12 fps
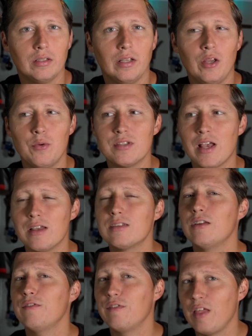It was as
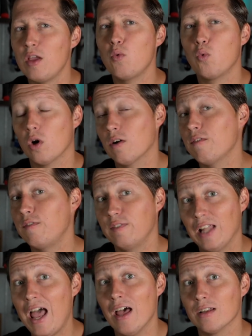if they were
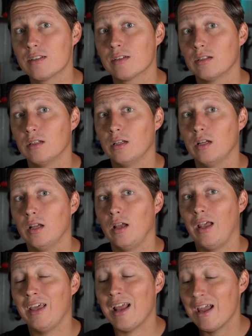flat.
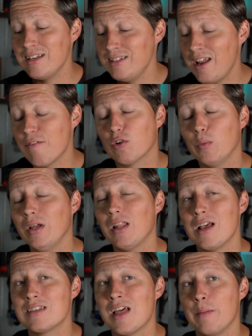And I'd never
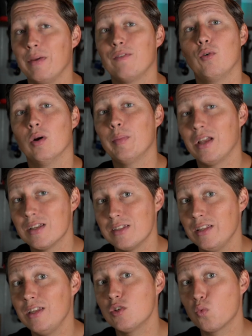realized that before because
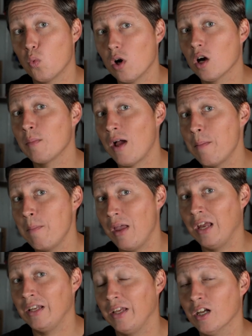these were my
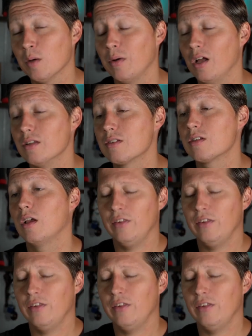main earbuds.